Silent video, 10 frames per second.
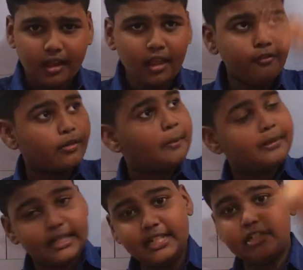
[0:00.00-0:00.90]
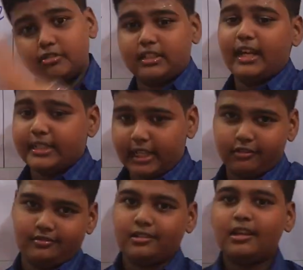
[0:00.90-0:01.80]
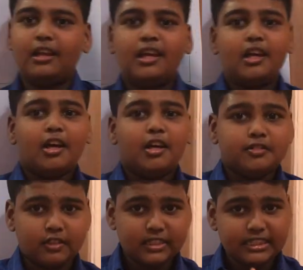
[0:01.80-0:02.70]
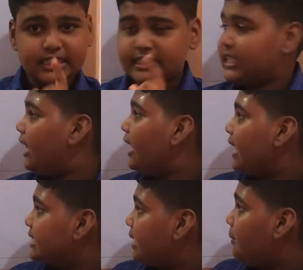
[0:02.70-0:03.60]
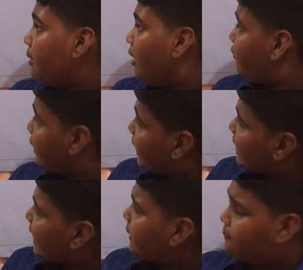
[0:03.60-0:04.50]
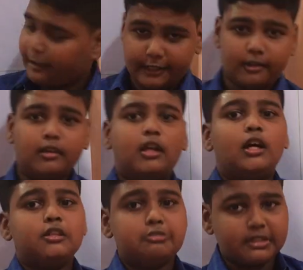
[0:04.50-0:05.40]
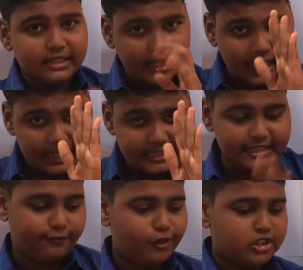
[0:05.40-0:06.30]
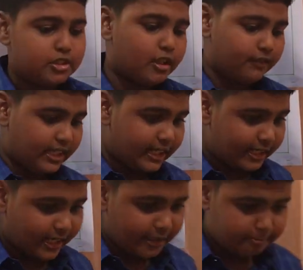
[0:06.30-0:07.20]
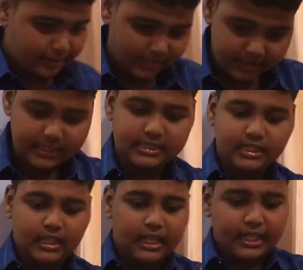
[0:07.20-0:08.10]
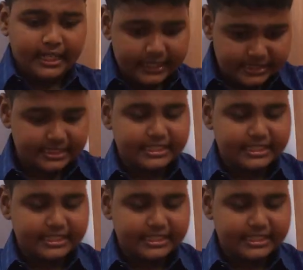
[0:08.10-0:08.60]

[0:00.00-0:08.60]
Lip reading: from hill to the down. So this is the example of an inclined plane. So the correct definition of the inclined plane is, it is